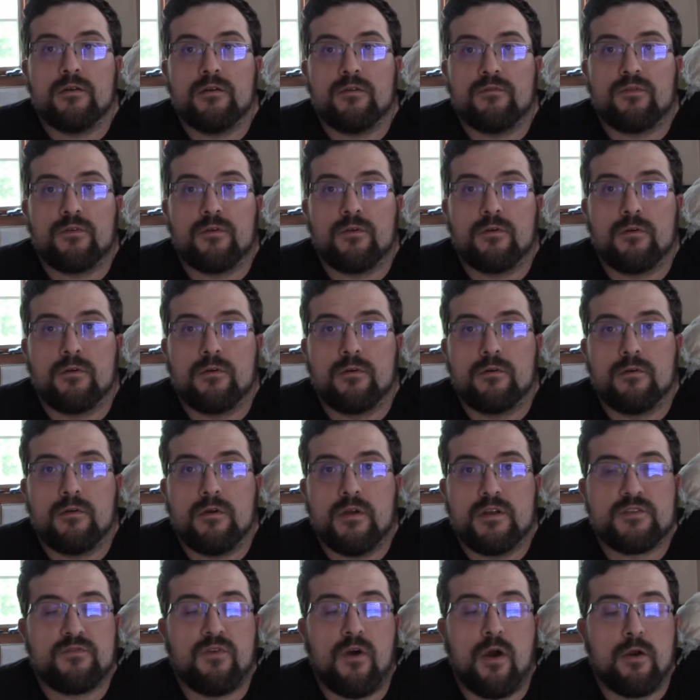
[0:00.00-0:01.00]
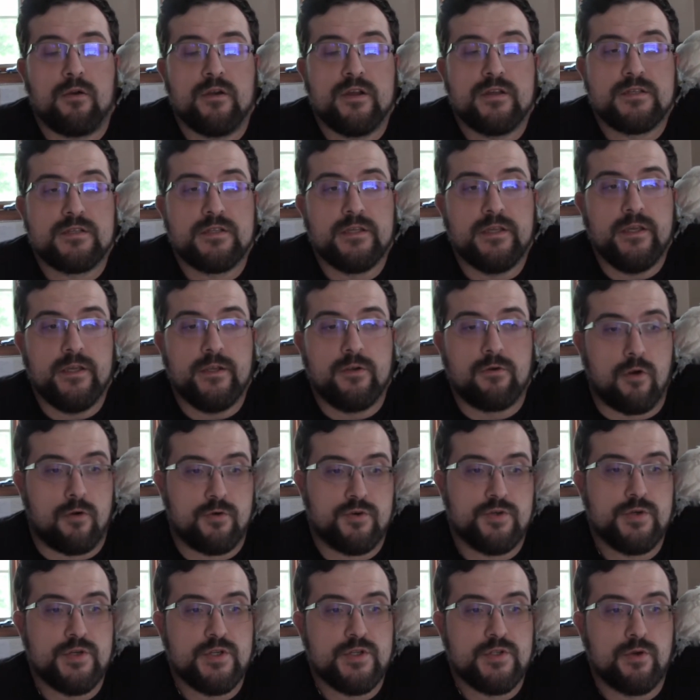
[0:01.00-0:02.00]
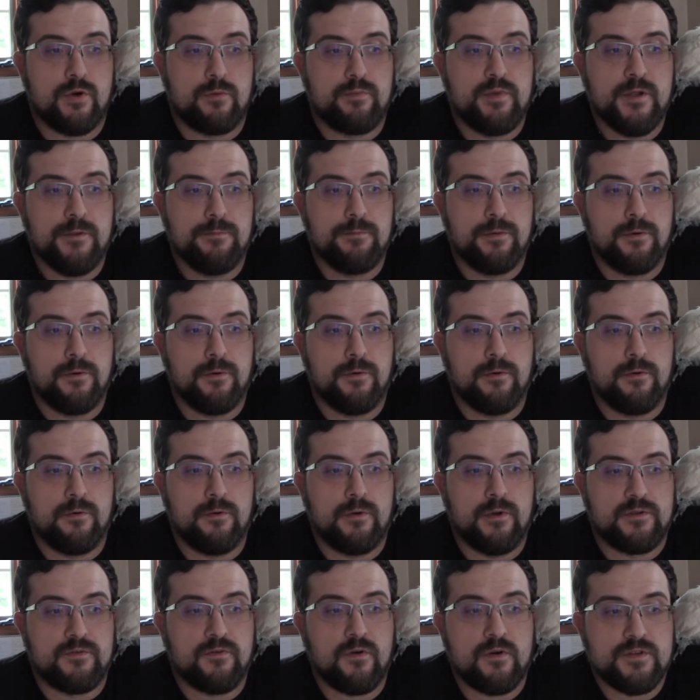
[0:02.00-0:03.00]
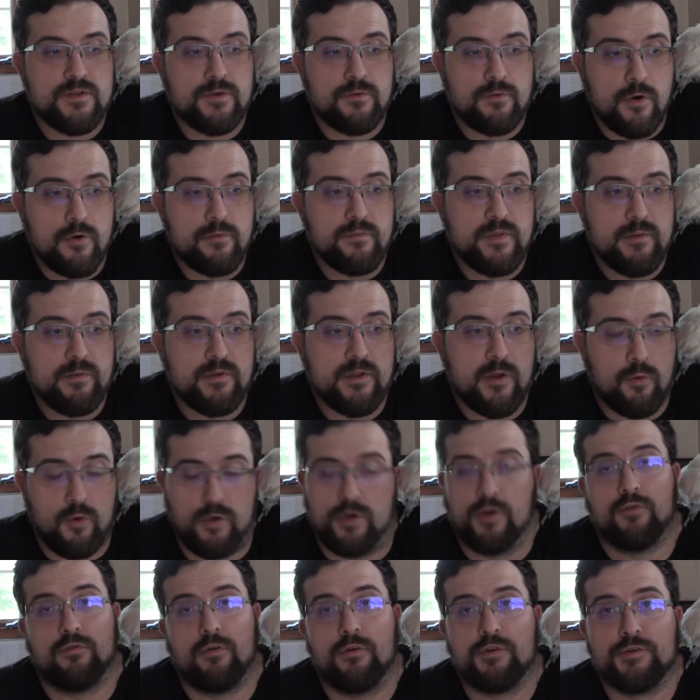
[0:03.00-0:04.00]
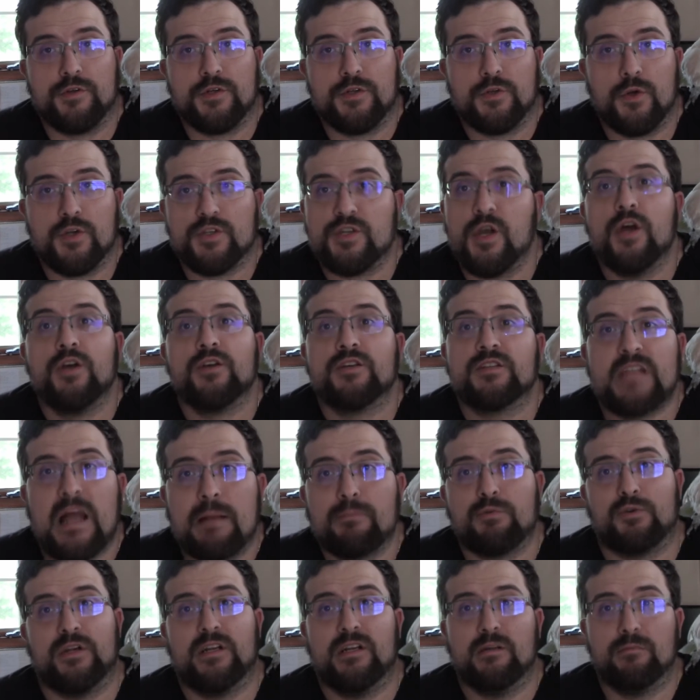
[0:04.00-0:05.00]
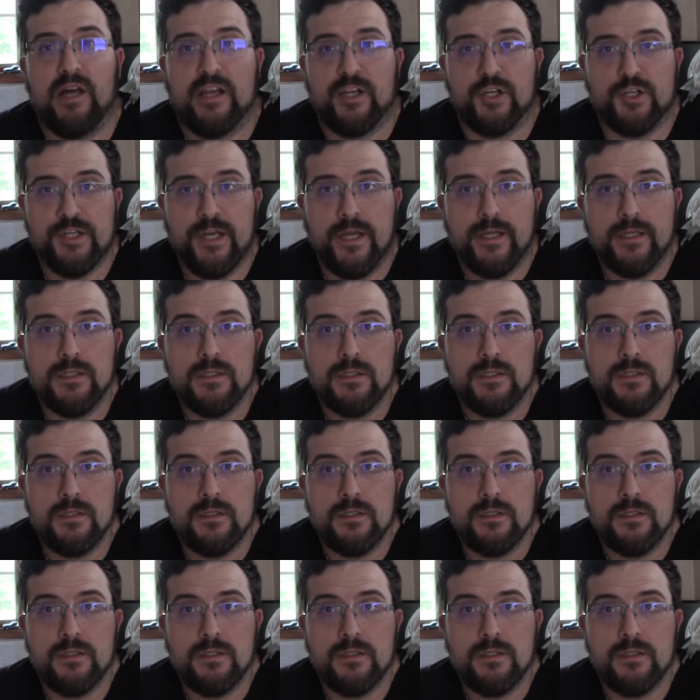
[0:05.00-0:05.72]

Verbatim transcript: For as far as the grocery store people, as far as the people that work in grocery stores, stop treating them like shit.